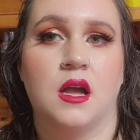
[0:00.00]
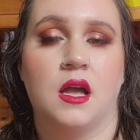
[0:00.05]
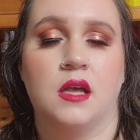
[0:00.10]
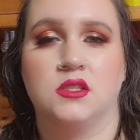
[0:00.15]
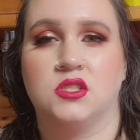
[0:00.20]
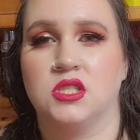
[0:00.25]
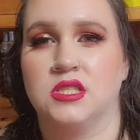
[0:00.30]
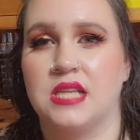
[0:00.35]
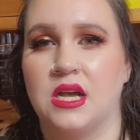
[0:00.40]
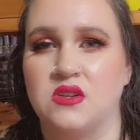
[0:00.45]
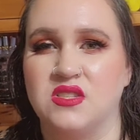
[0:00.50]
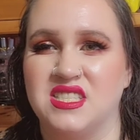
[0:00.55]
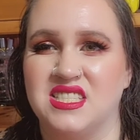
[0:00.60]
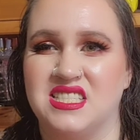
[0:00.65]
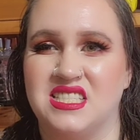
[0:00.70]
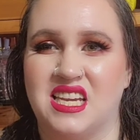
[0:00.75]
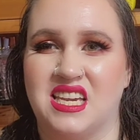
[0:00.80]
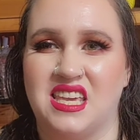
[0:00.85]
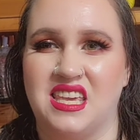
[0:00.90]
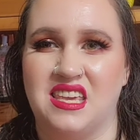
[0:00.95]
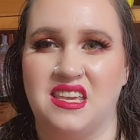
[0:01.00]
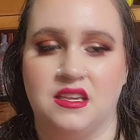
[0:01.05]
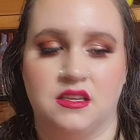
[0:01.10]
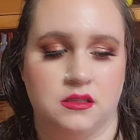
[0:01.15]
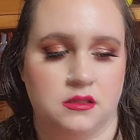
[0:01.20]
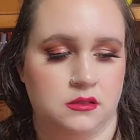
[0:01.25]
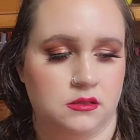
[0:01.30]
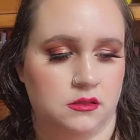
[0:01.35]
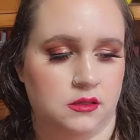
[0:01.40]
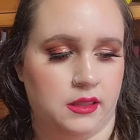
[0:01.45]
is just how sticky
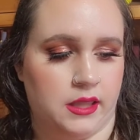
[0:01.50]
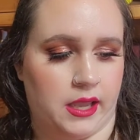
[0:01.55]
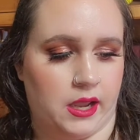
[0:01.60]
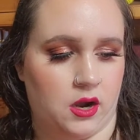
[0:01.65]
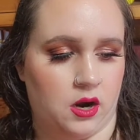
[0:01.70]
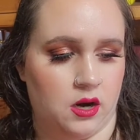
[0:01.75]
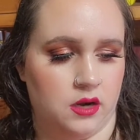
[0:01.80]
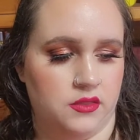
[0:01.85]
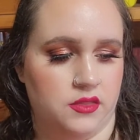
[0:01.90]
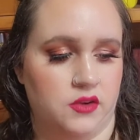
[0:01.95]
they are.